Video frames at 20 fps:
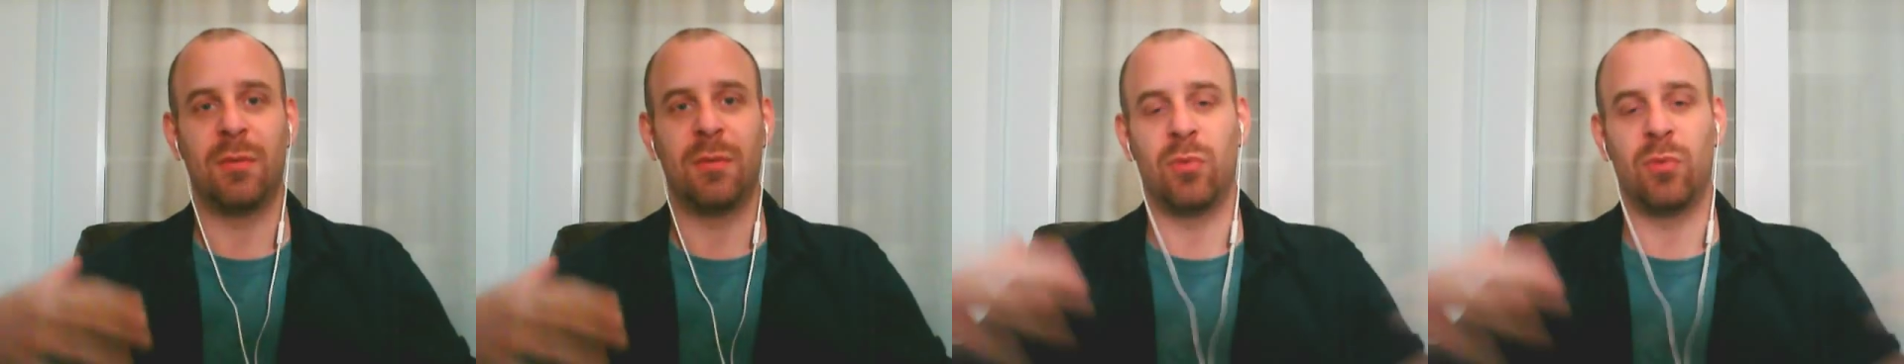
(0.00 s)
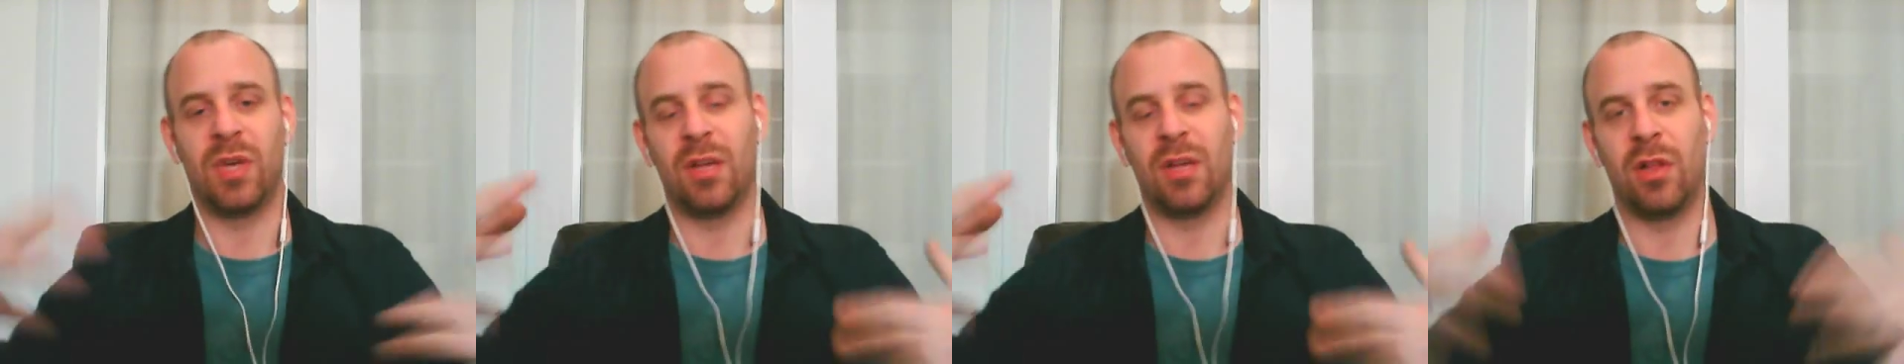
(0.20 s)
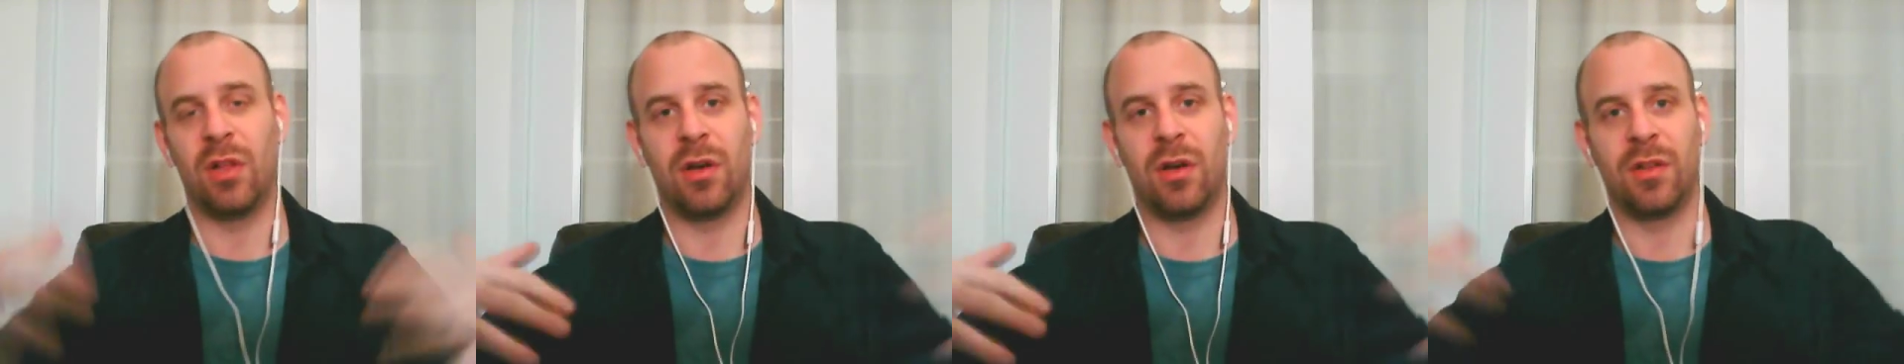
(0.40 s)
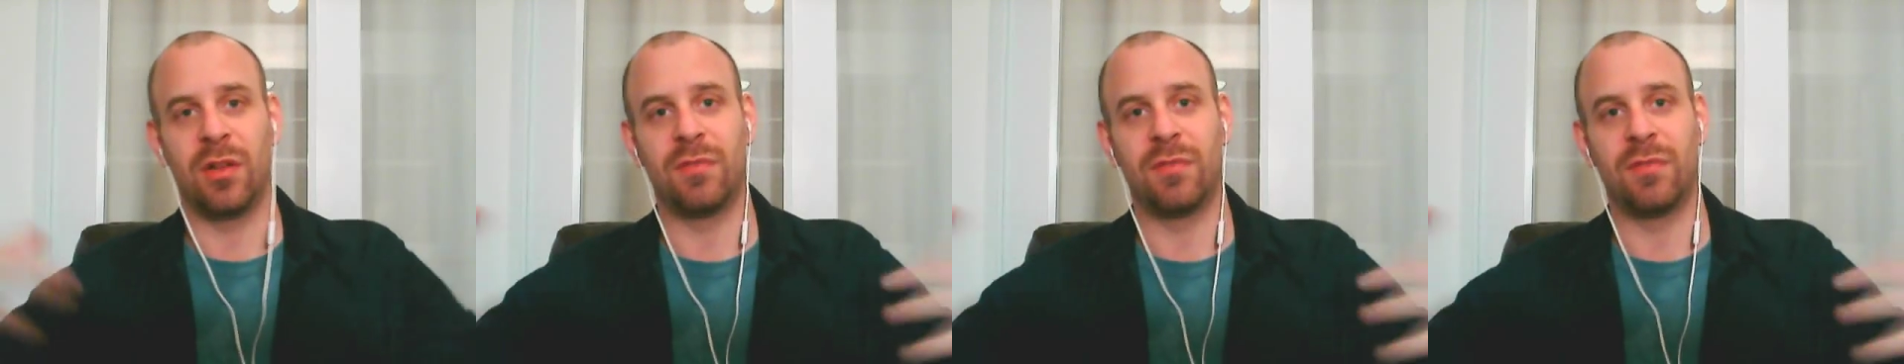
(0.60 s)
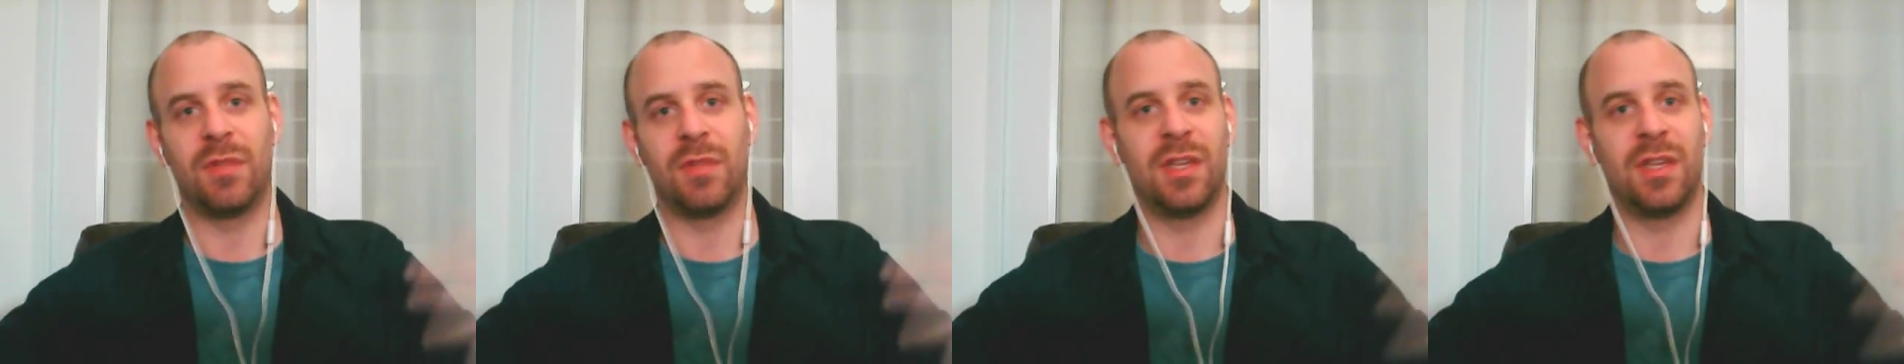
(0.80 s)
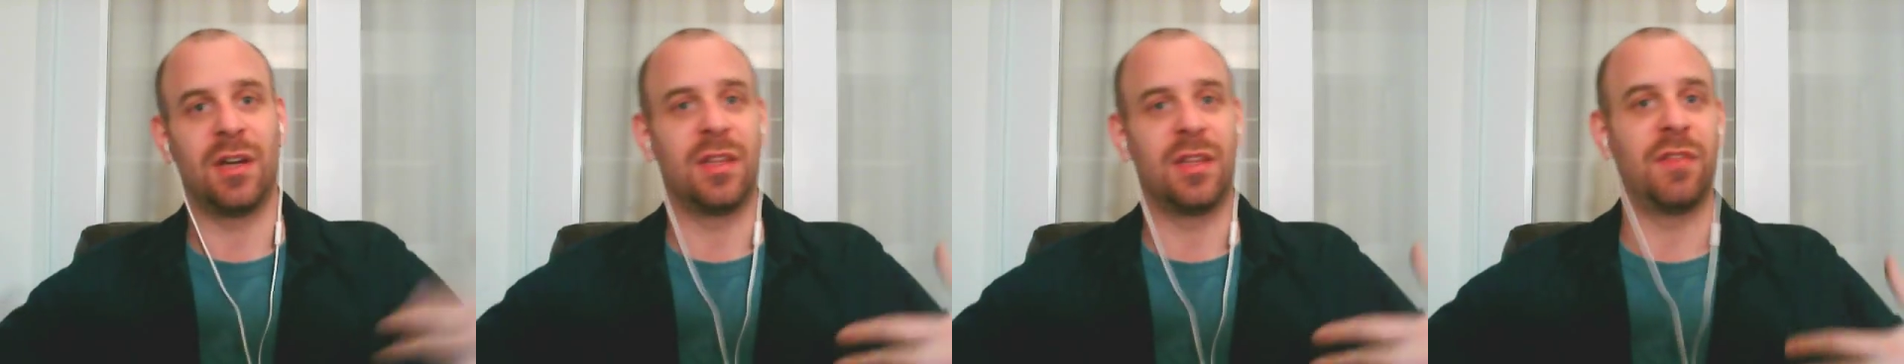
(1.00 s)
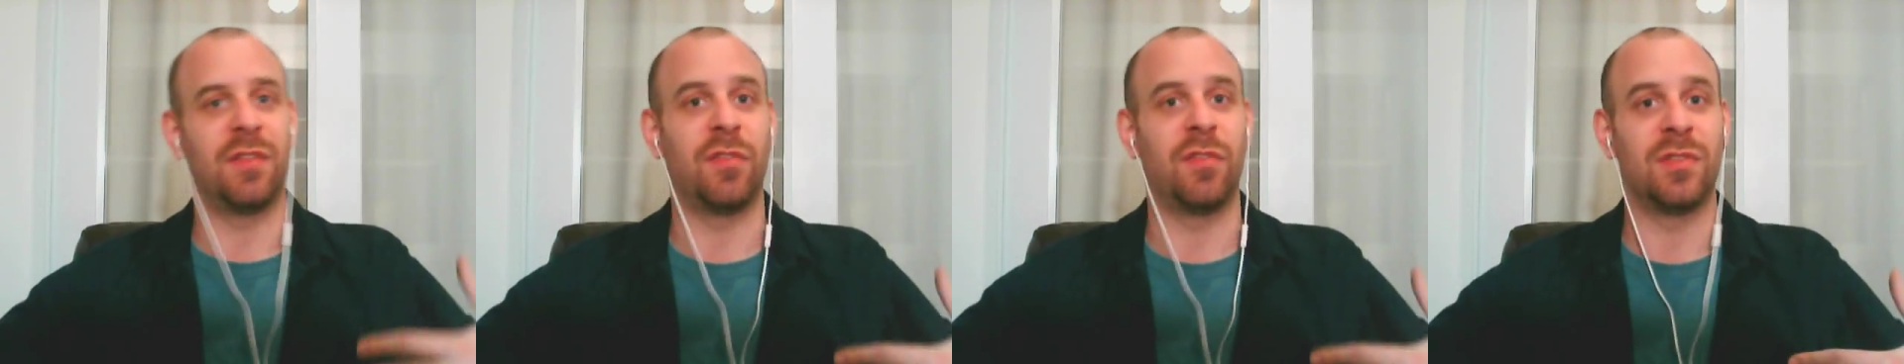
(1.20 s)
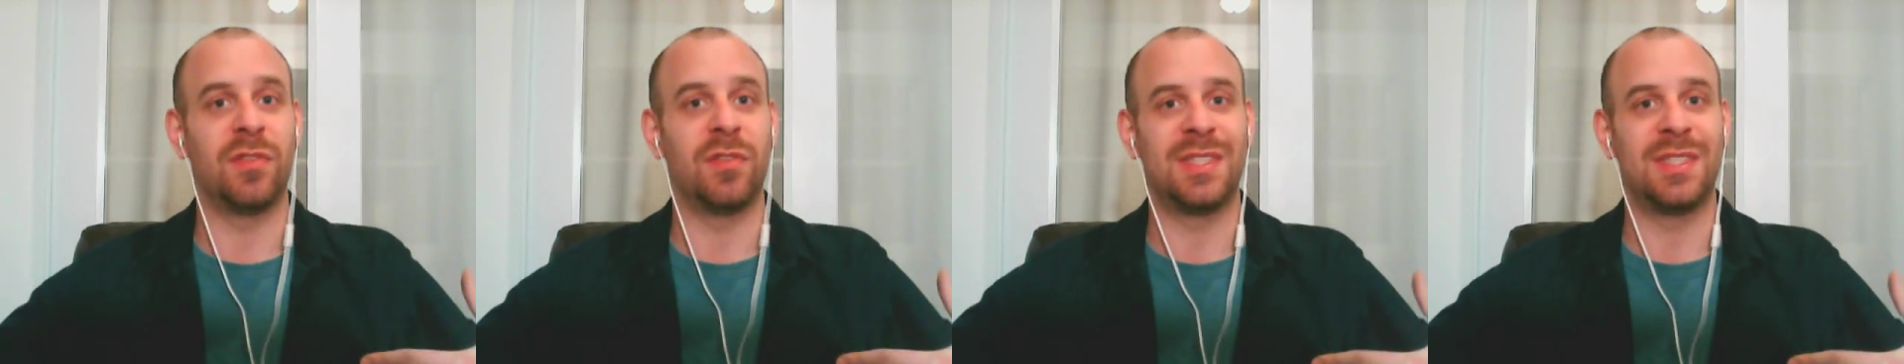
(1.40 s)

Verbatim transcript: we all have our different